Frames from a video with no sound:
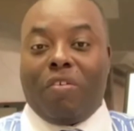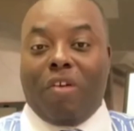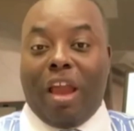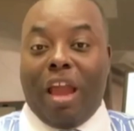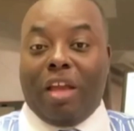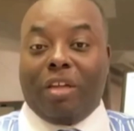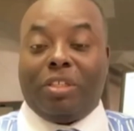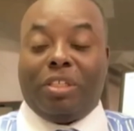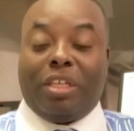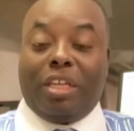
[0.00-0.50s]

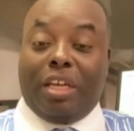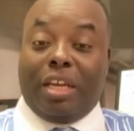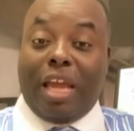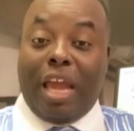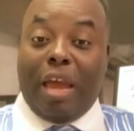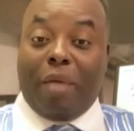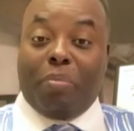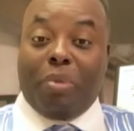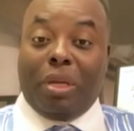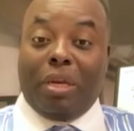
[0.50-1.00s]
crash
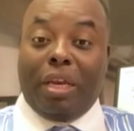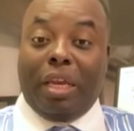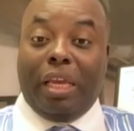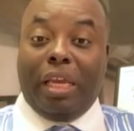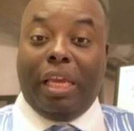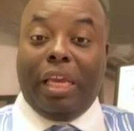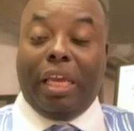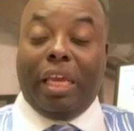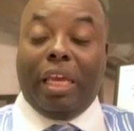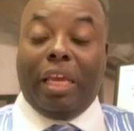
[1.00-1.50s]
that
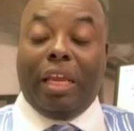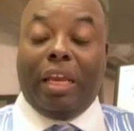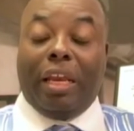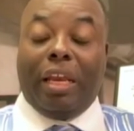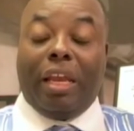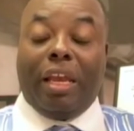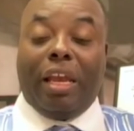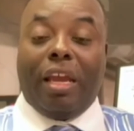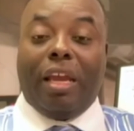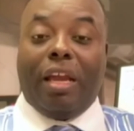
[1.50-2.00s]
happened
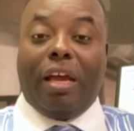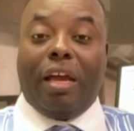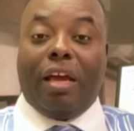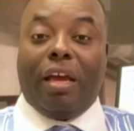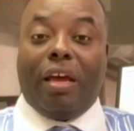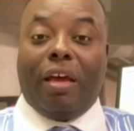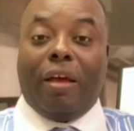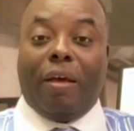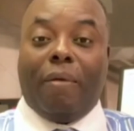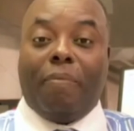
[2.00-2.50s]
in
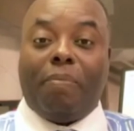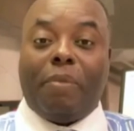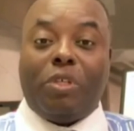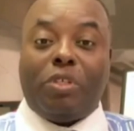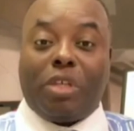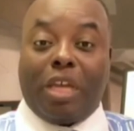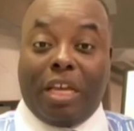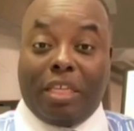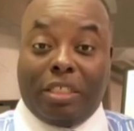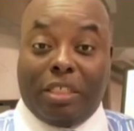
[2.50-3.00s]

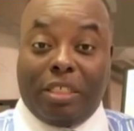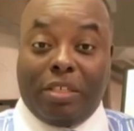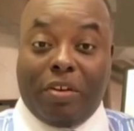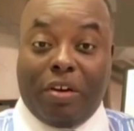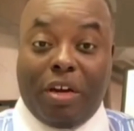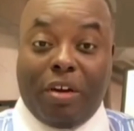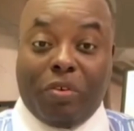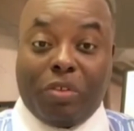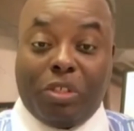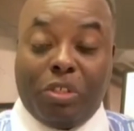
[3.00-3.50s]

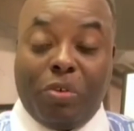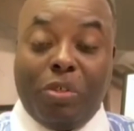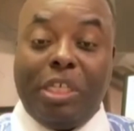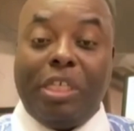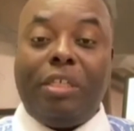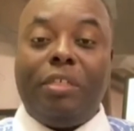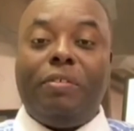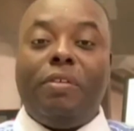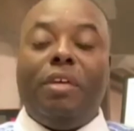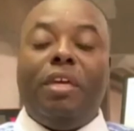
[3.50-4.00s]
Scottsdale,
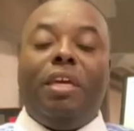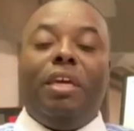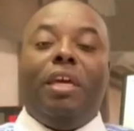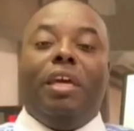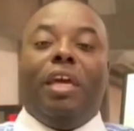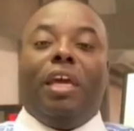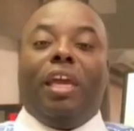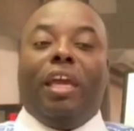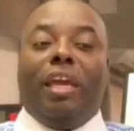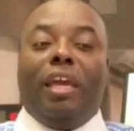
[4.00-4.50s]
Arizona.
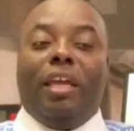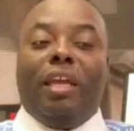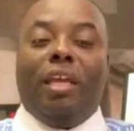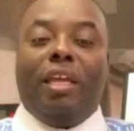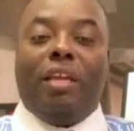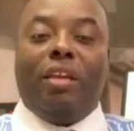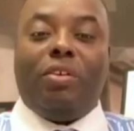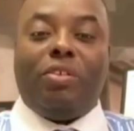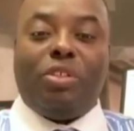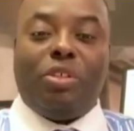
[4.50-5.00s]

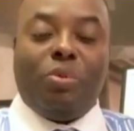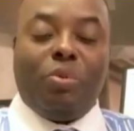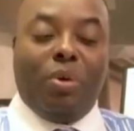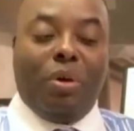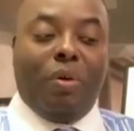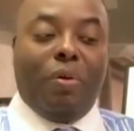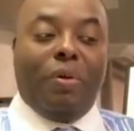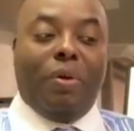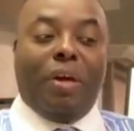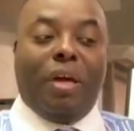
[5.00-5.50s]
And also
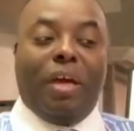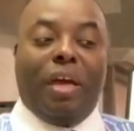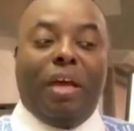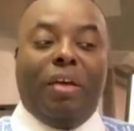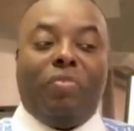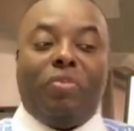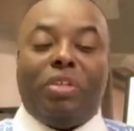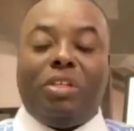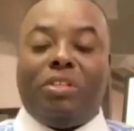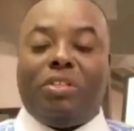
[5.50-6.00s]
we will
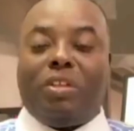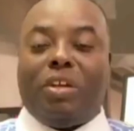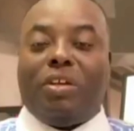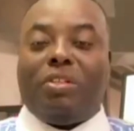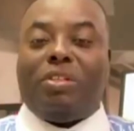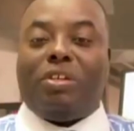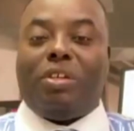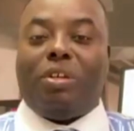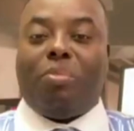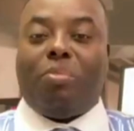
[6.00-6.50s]
have a
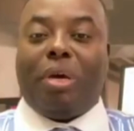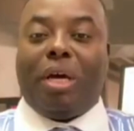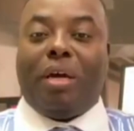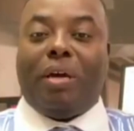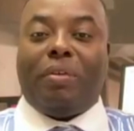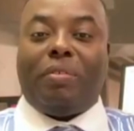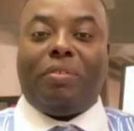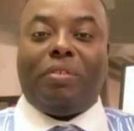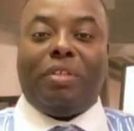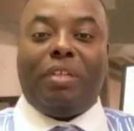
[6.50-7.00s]
discussion
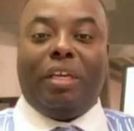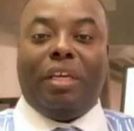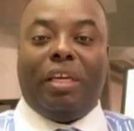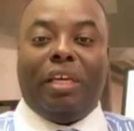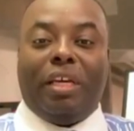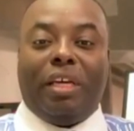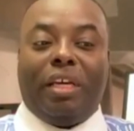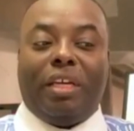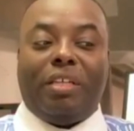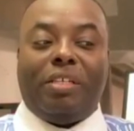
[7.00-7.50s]
about
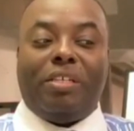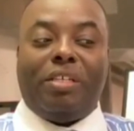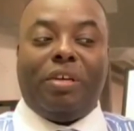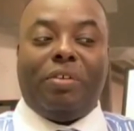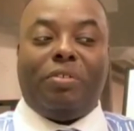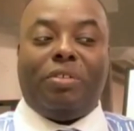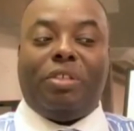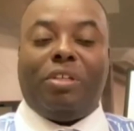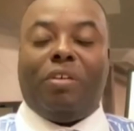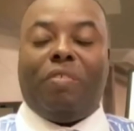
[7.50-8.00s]
the
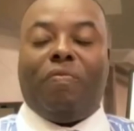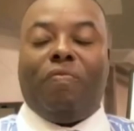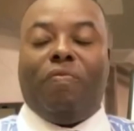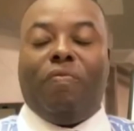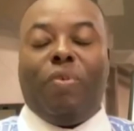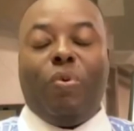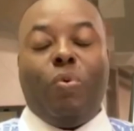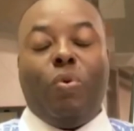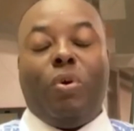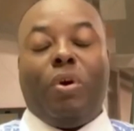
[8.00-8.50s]
Delta
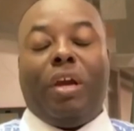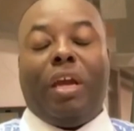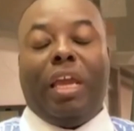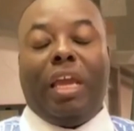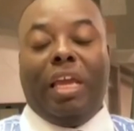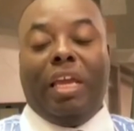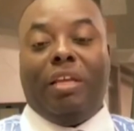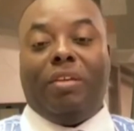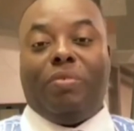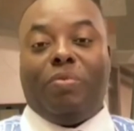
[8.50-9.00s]

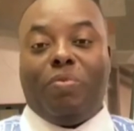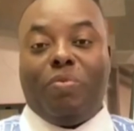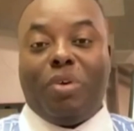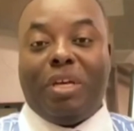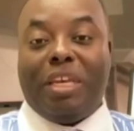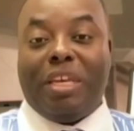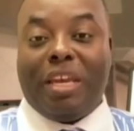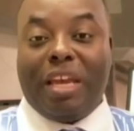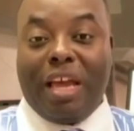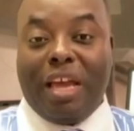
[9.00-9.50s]

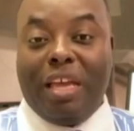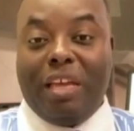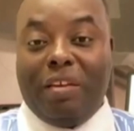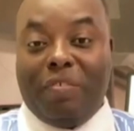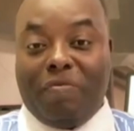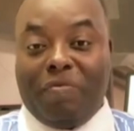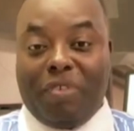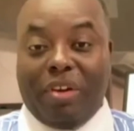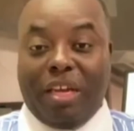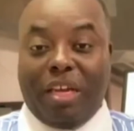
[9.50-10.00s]

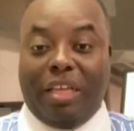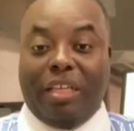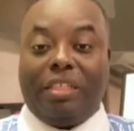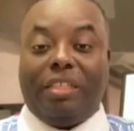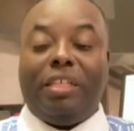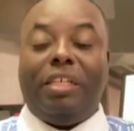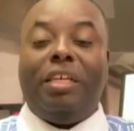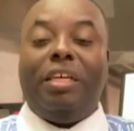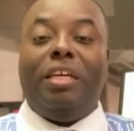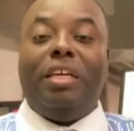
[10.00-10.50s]
4819 flight
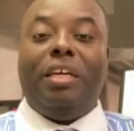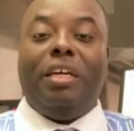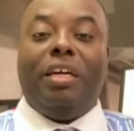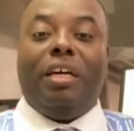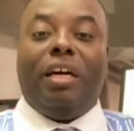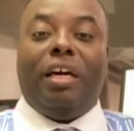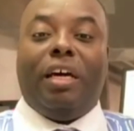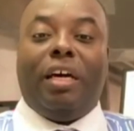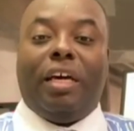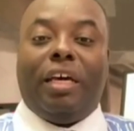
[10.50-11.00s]

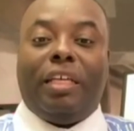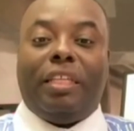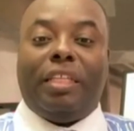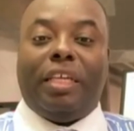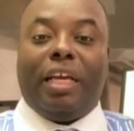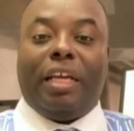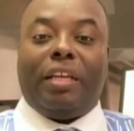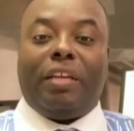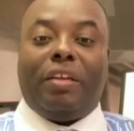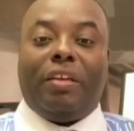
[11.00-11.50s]

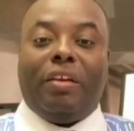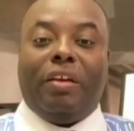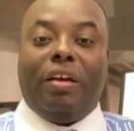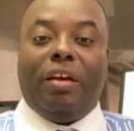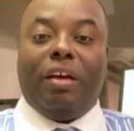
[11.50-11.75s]
that